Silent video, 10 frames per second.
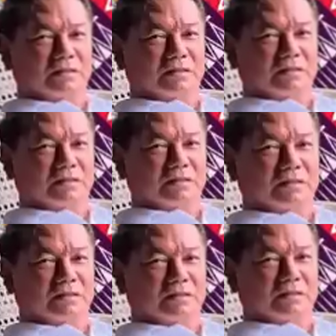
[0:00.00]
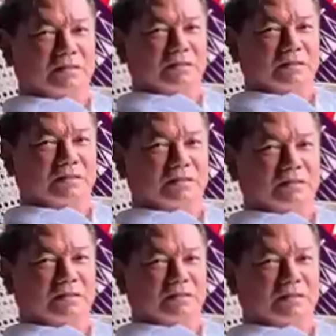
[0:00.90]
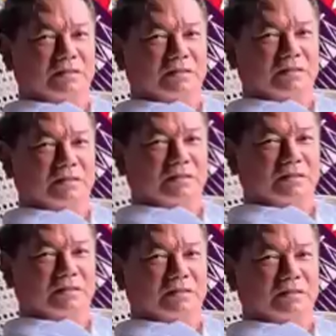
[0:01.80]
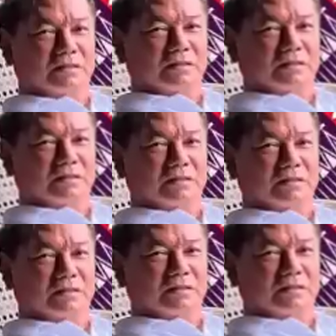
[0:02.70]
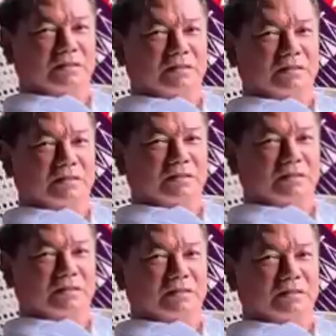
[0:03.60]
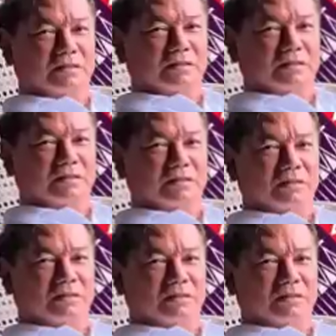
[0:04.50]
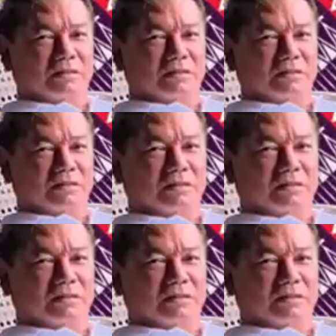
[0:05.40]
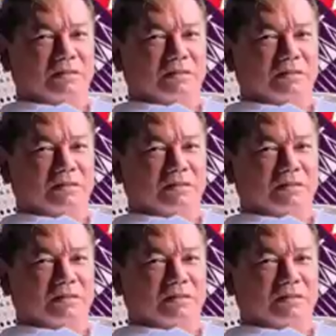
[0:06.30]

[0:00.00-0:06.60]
[no speech]